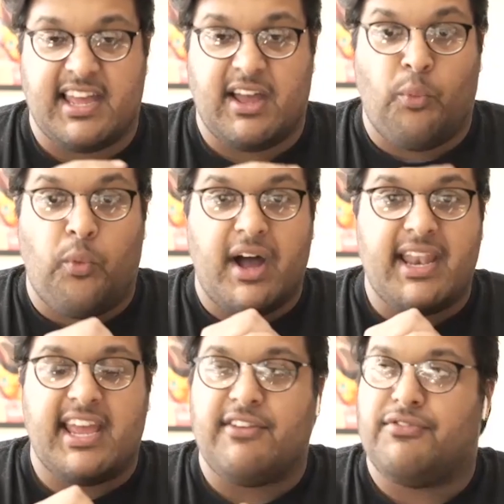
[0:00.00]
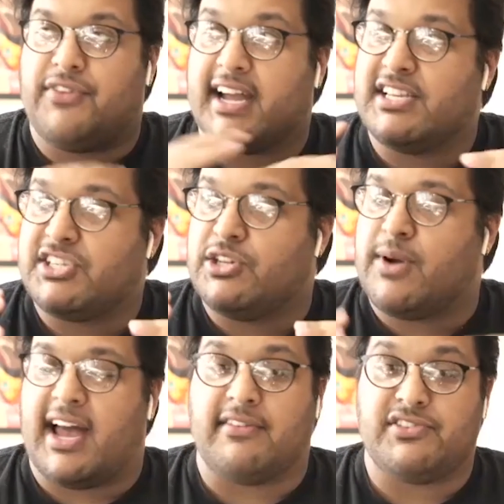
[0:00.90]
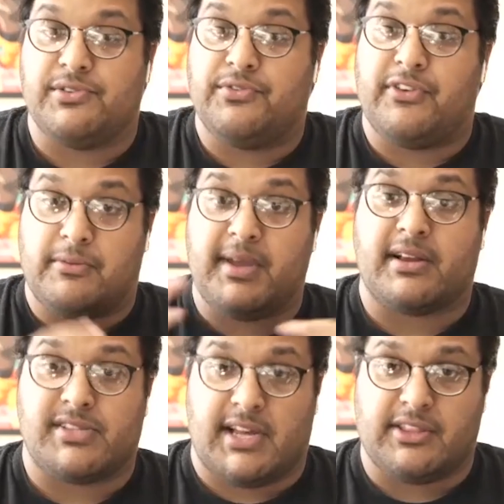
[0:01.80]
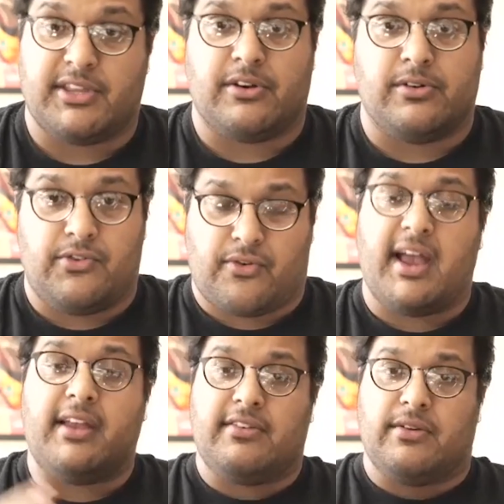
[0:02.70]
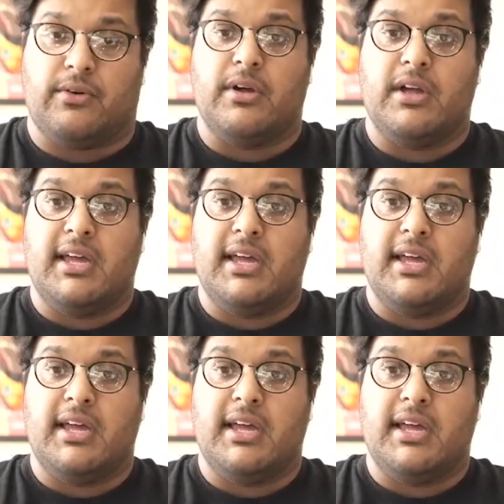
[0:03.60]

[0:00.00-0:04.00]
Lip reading: What advice do you have to filmmakers out there who are trying to